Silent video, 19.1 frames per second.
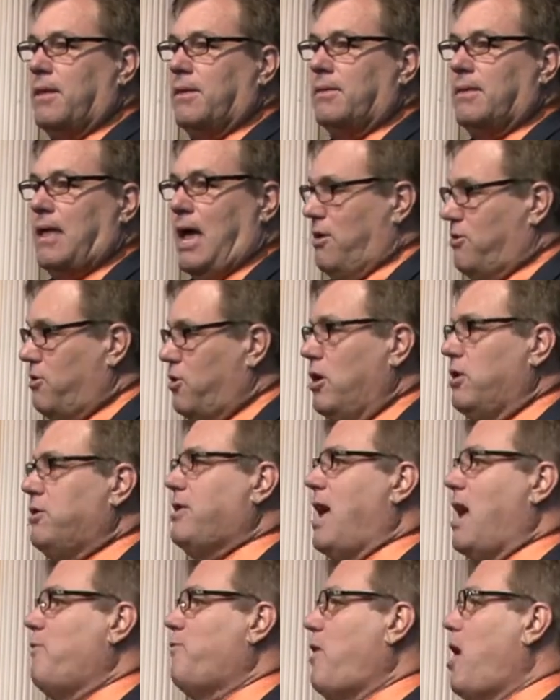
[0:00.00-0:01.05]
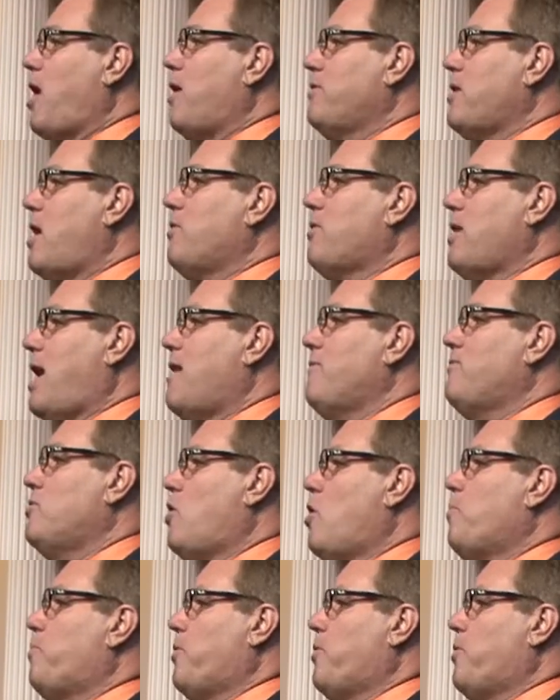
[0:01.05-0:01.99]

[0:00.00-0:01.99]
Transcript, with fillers: Now, it's a good time for all of y'all to have your own